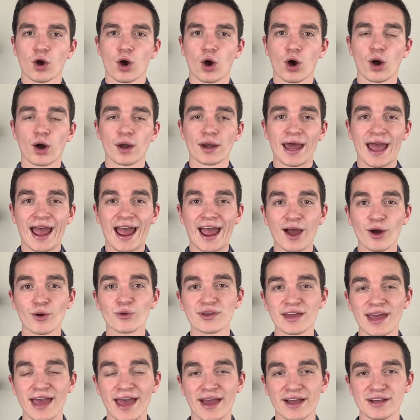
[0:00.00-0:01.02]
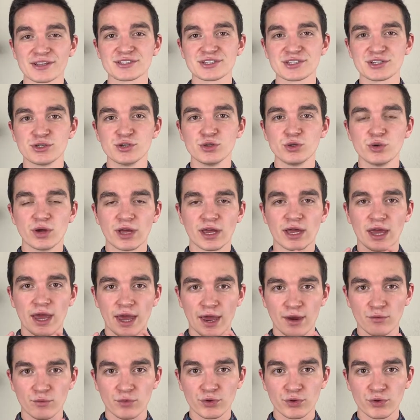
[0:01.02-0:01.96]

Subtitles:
on how to execute and